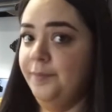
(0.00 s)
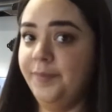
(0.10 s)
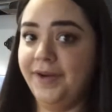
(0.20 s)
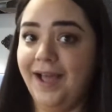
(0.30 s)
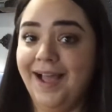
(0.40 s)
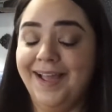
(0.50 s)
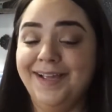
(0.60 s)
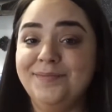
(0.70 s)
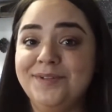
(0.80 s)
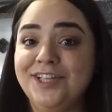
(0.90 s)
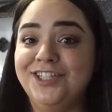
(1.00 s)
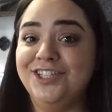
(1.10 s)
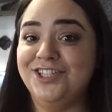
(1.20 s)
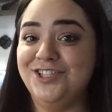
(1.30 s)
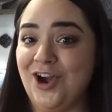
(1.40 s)
But I am
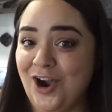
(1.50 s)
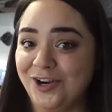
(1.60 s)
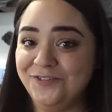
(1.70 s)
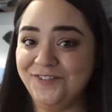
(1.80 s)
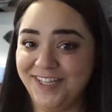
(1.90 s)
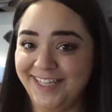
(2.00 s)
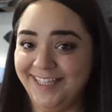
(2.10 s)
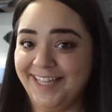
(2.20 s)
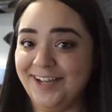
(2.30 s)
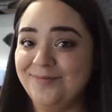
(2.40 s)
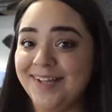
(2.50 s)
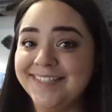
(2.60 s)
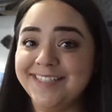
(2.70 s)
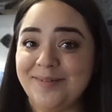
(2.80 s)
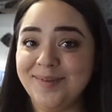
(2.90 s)
starving. Like
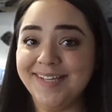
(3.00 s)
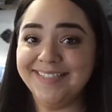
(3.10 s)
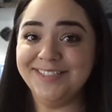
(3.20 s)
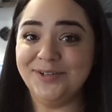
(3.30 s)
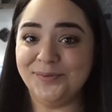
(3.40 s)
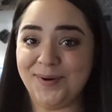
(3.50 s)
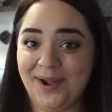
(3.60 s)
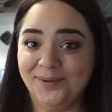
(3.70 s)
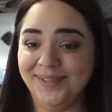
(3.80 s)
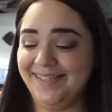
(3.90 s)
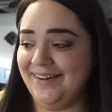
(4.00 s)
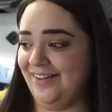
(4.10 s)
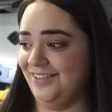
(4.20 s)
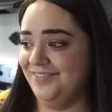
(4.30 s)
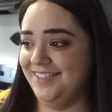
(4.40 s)
my stomach is growling
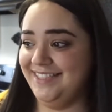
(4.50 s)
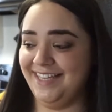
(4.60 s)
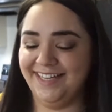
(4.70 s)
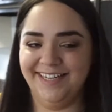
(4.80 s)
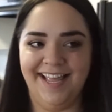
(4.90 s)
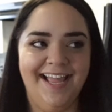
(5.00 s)
all of a sudden.